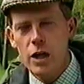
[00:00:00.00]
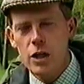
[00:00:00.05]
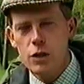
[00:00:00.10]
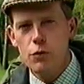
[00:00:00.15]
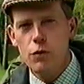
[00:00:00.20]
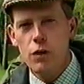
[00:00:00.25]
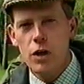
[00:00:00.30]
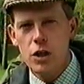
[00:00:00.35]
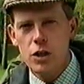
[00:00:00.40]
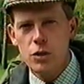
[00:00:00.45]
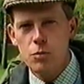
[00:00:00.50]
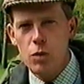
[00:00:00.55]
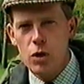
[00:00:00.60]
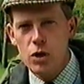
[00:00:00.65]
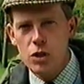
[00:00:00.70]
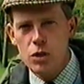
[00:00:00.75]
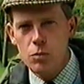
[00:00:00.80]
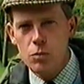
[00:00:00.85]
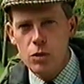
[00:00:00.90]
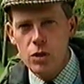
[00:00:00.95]
as far as
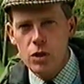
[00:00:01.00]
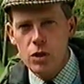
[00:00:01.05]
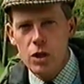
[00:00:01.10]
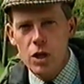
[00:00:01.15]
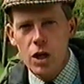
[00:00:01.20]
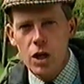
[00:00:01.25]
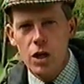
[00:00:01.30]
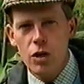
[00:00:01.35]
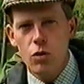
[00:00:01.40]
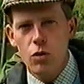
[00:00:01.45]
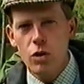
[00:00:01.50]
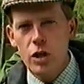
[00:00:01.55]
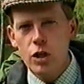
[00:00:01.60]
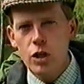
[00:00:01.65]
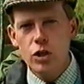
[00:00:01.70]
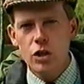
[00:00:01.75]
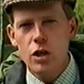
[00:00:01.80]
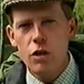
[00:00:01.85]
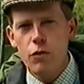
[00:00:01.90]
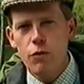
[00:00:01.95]
possible. And you
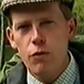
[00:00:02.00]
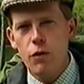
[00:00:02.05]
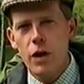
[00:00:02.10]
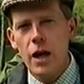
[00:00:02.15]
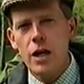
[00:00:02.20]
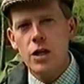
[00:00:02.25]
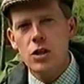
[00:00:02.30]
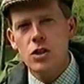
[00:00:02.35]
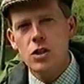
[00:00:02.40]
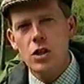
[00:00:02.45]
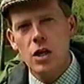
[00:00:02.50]
literally flex